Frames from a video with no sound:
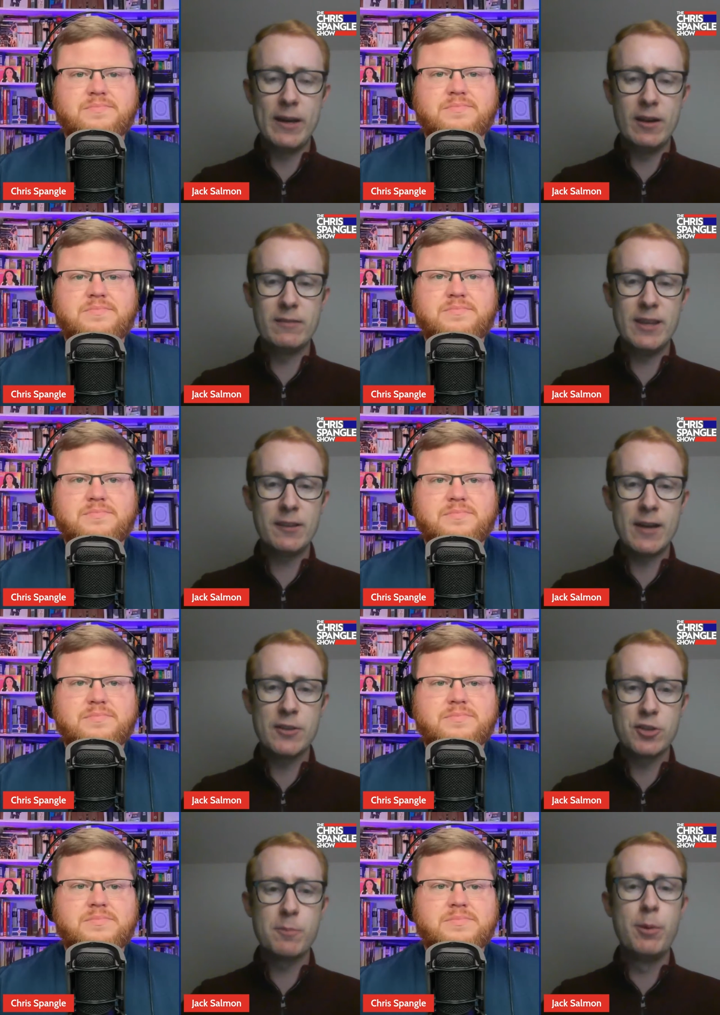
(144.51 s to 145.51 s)
Speaker 1: And I think
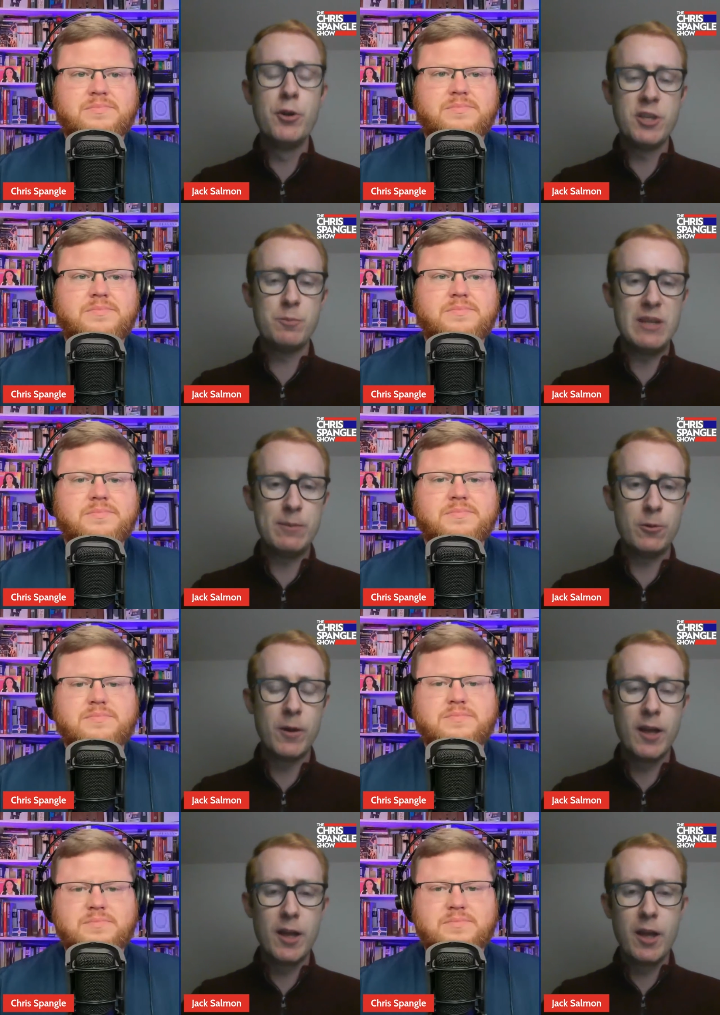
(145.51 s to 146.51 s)
that just pushes people
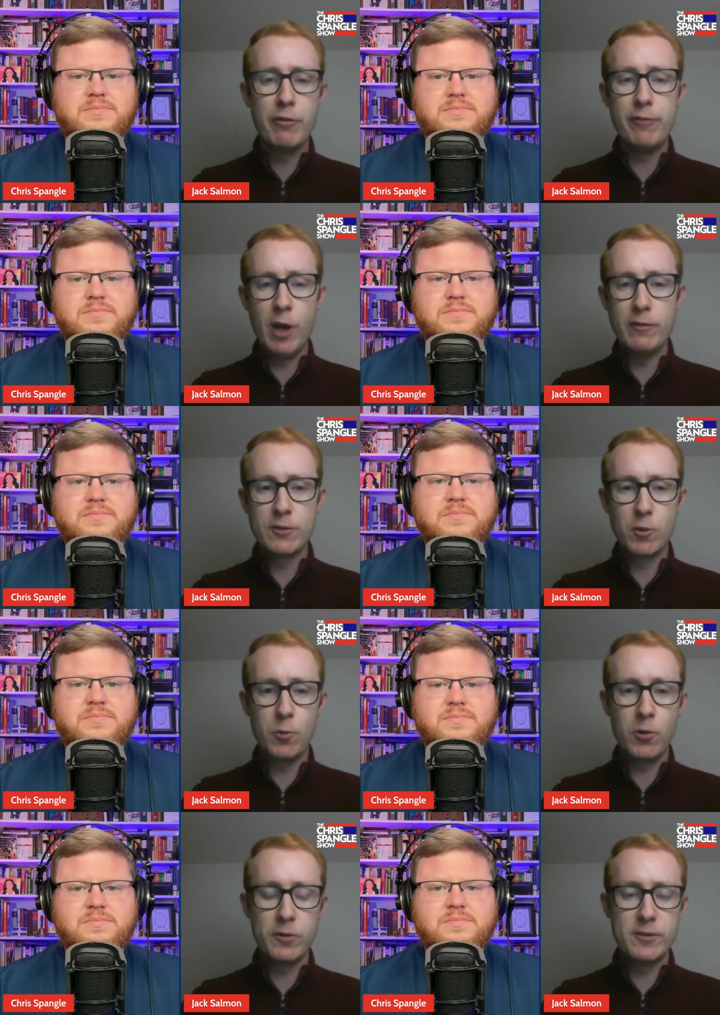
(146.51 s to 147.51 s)
further
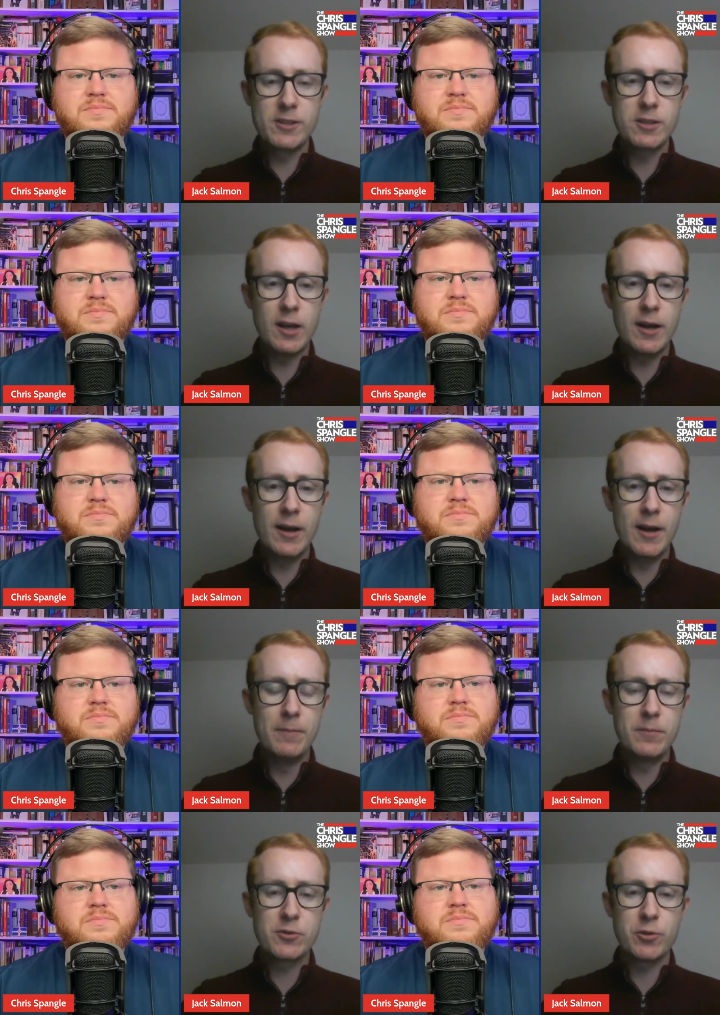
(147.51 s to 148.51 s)
towards
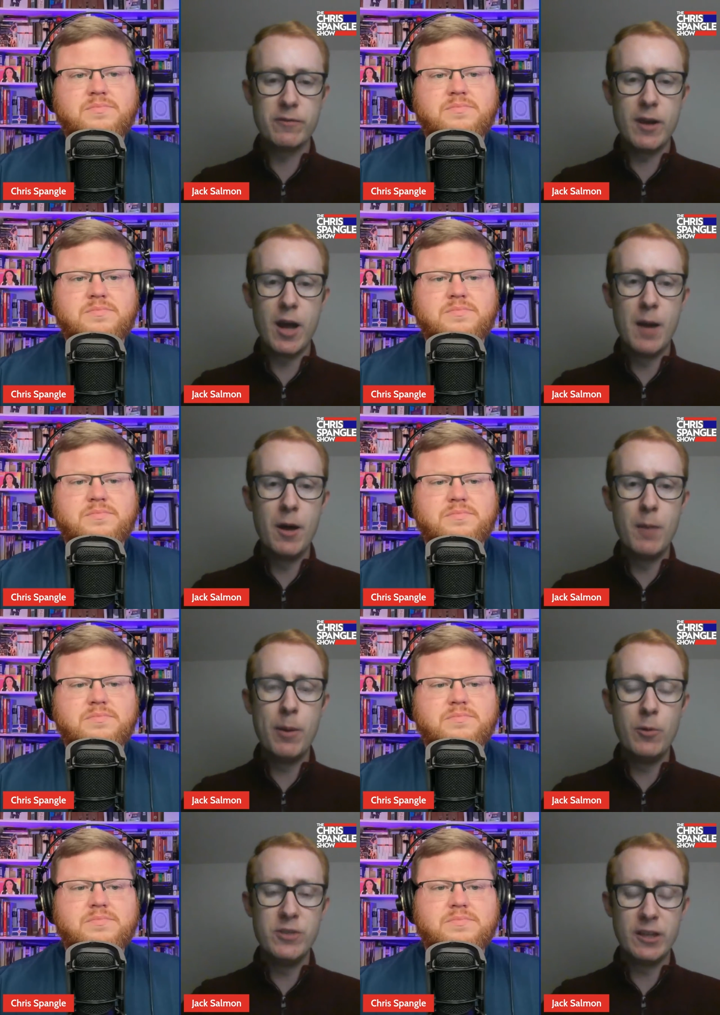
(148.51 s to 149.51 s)
um, sort of
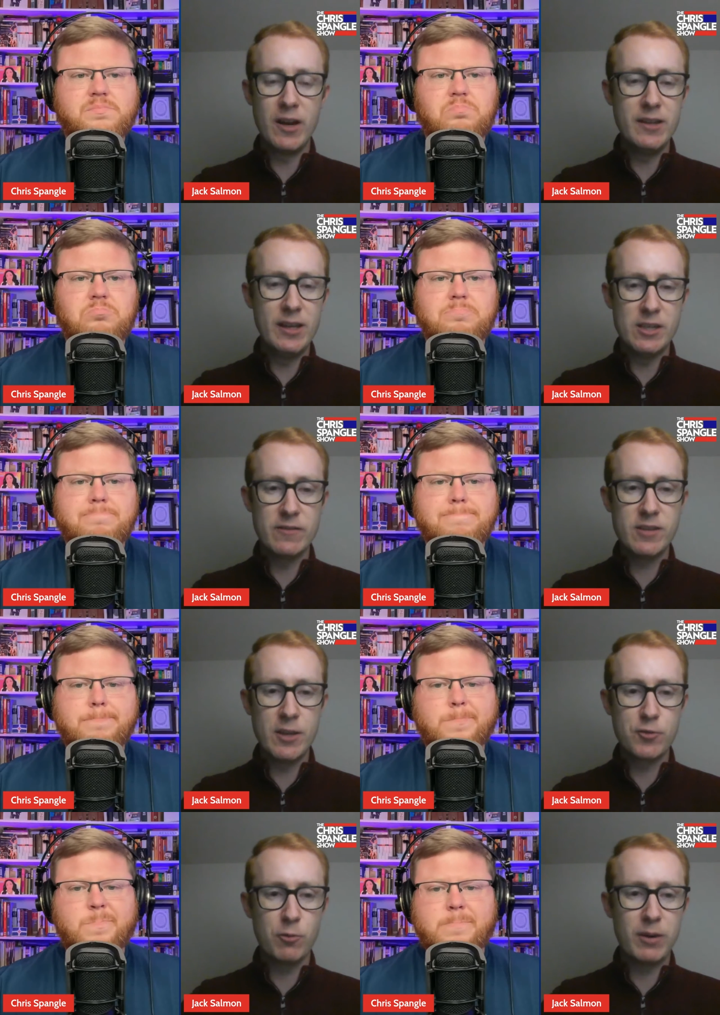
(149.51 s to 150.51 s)
opposing ideas of
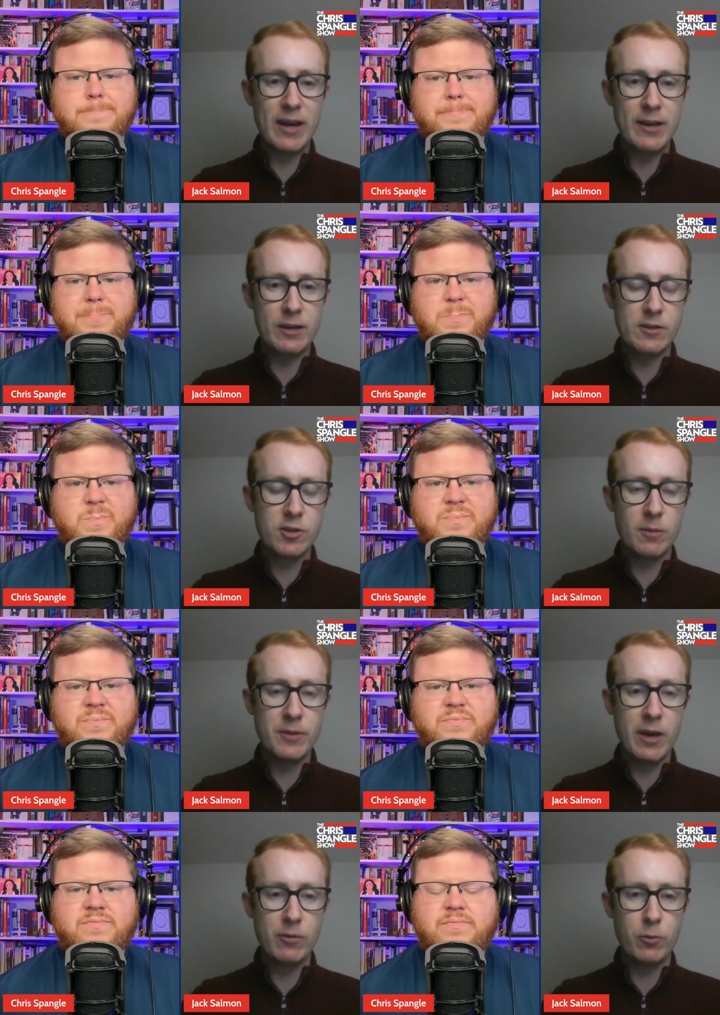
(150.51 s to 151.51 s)
central planning and top
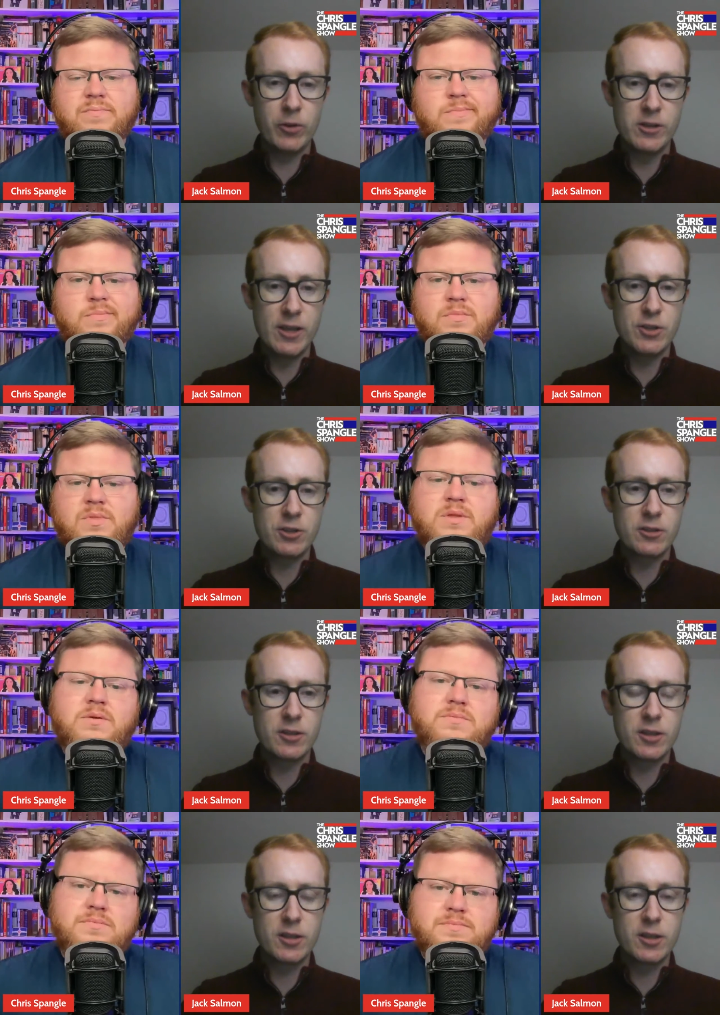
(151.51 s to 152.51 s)
down organization,
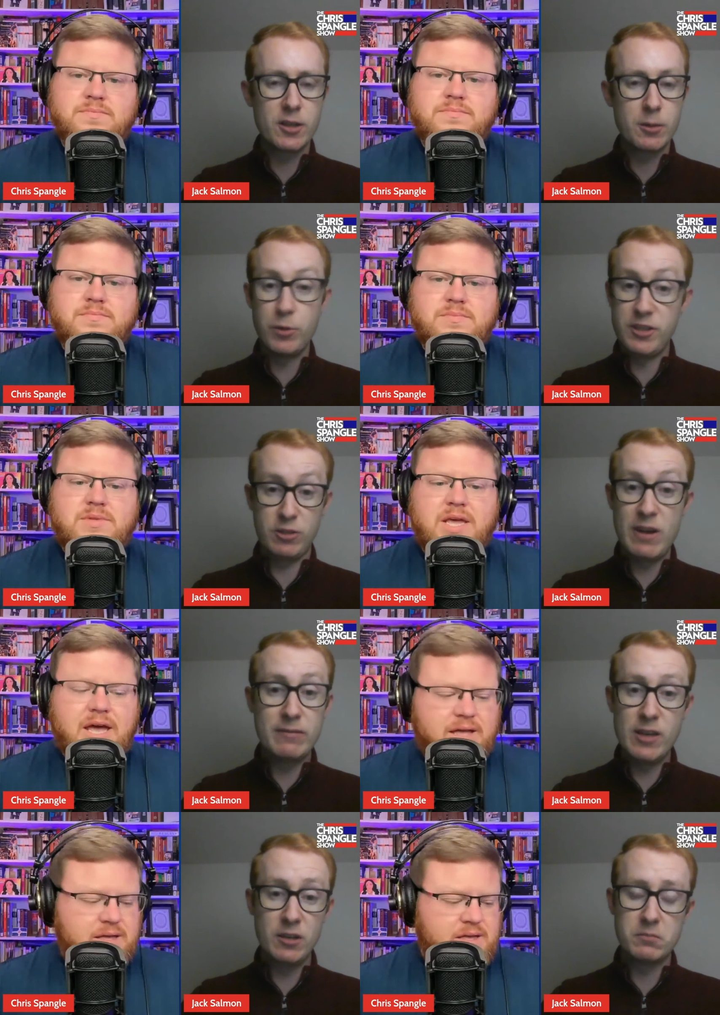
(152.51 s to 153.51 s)
which is a
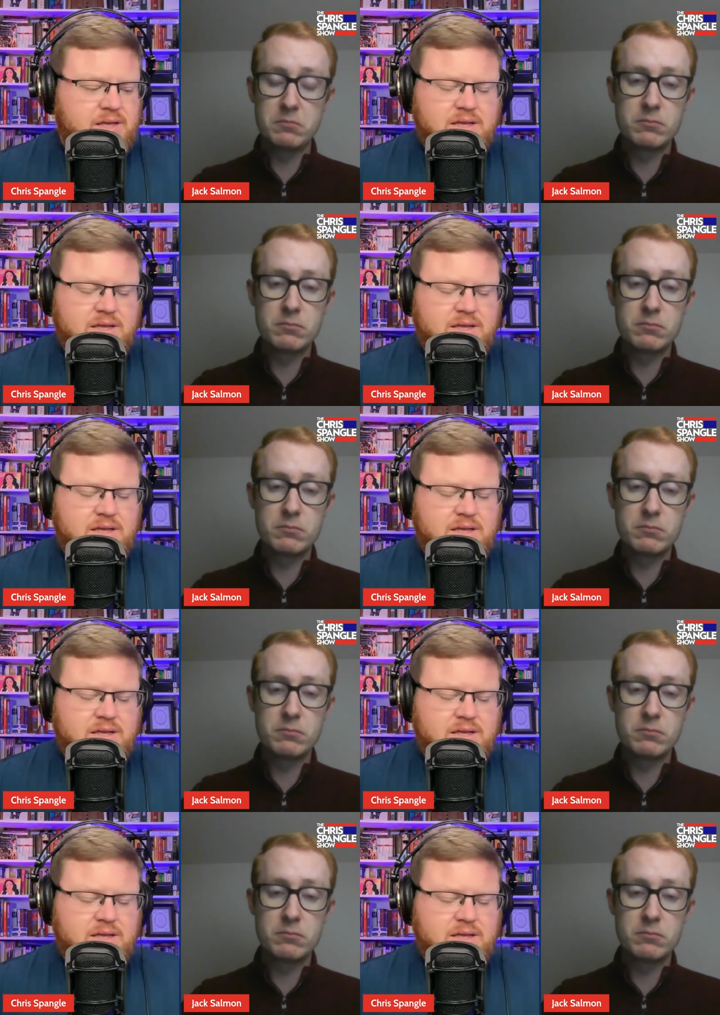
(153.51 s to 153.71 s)
great thing.